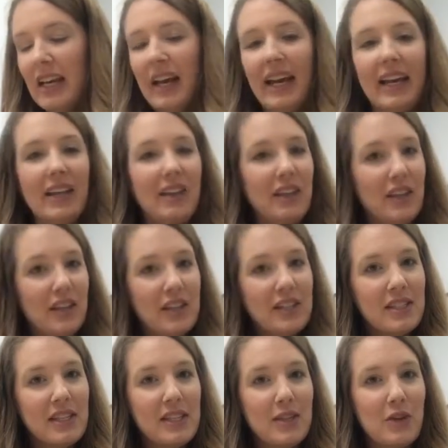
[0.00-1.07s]
And
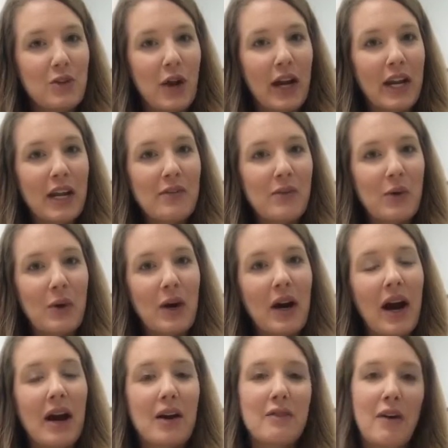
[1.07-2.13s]
this is a training for
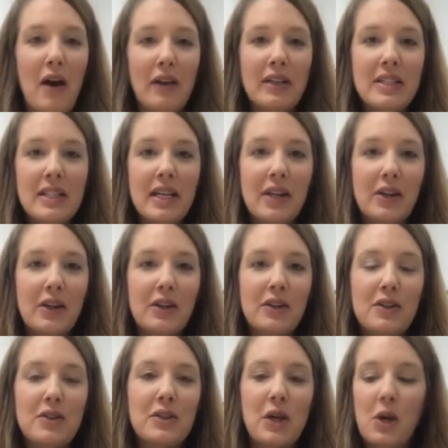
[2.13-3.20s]
our volunteers